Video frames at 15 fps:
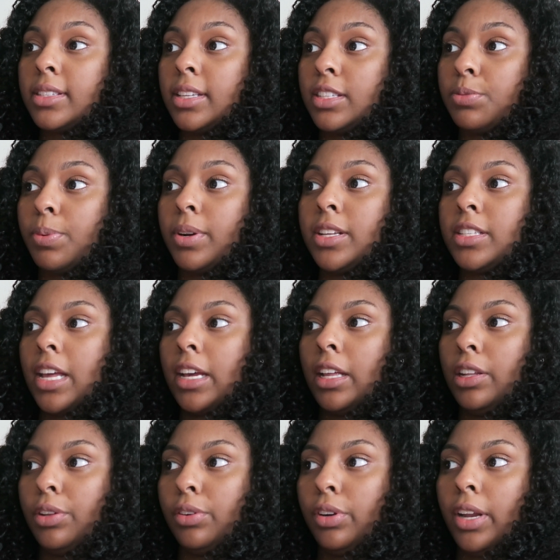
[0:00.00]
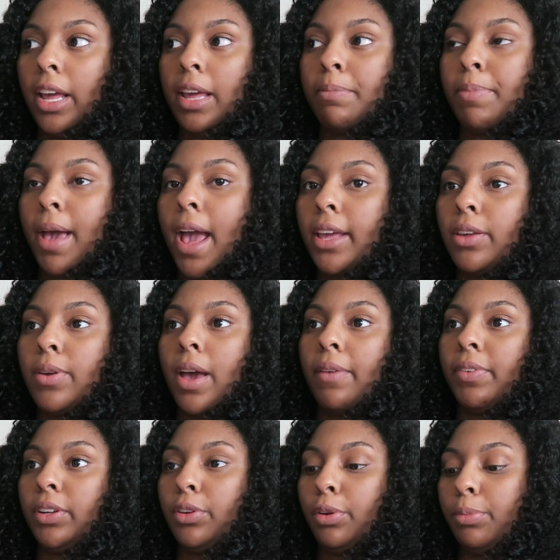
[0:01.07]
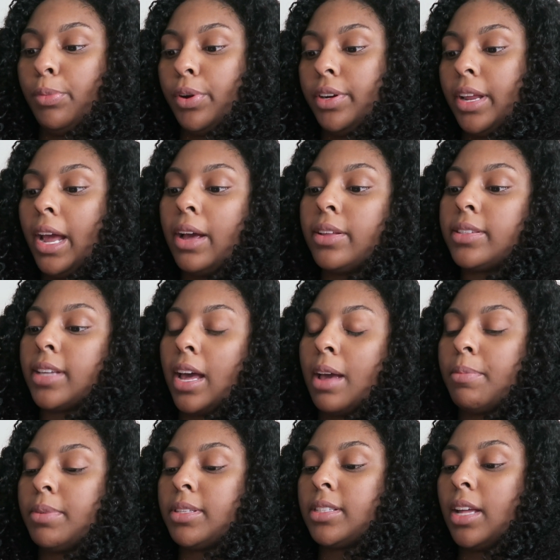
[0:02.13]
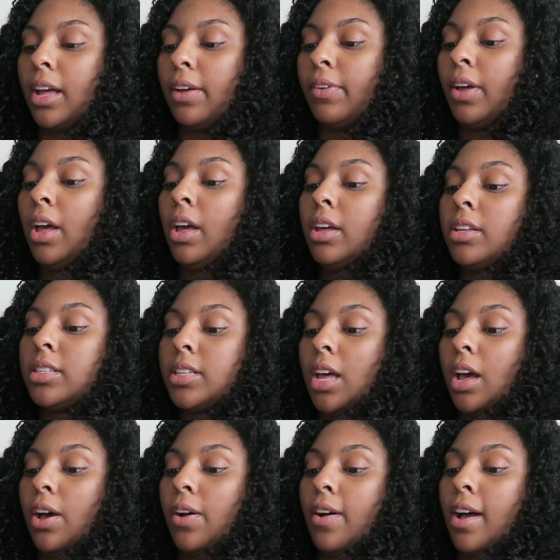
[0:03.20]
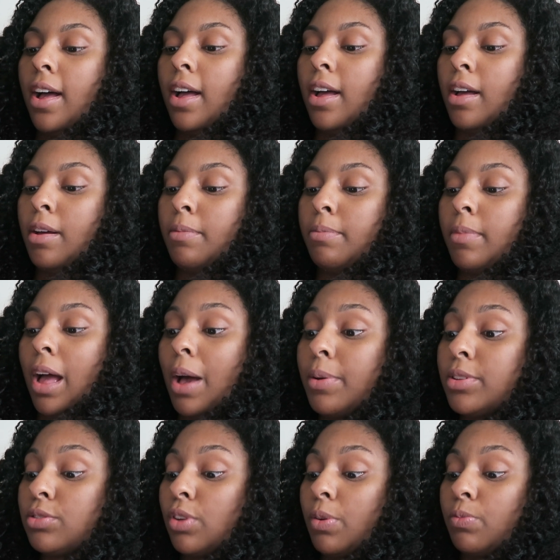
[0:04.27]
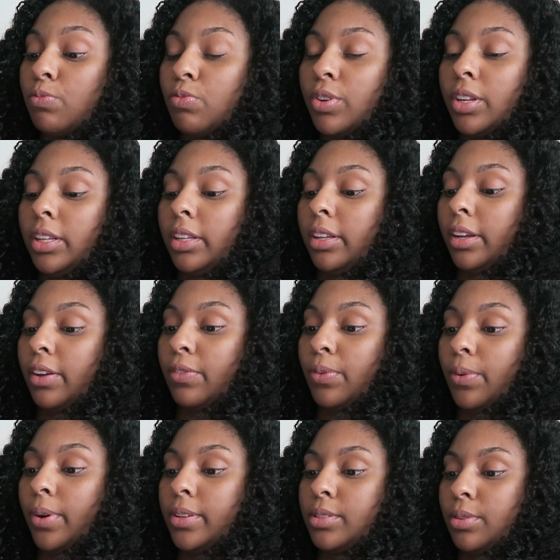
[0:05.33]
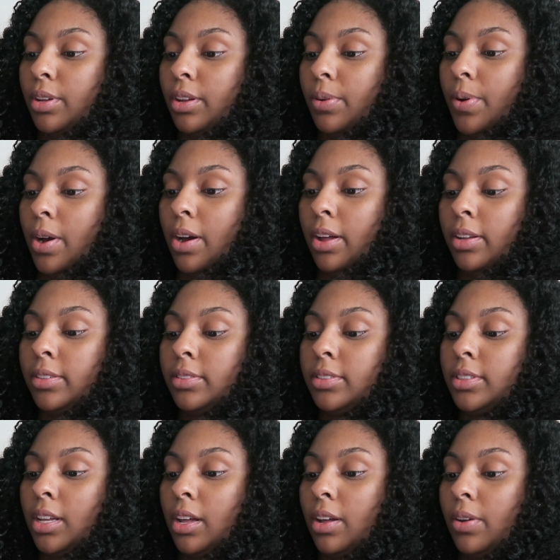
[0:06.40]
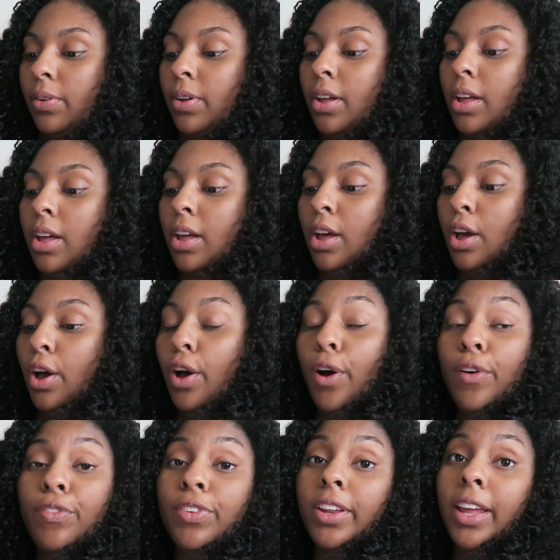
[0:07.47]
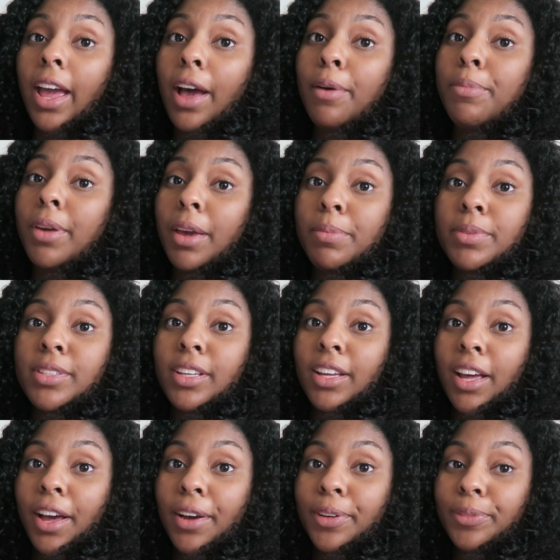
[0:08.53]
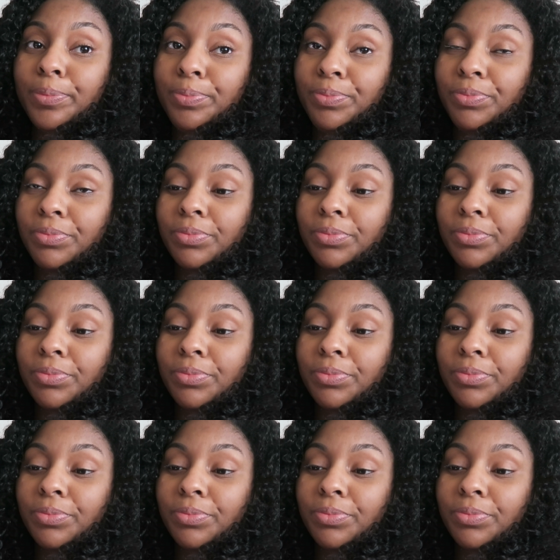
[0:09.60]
This one is like a little laid back. You have a little more downtime and stuff. So I'm really looking forward to you all. So hopefully I'll be able to go.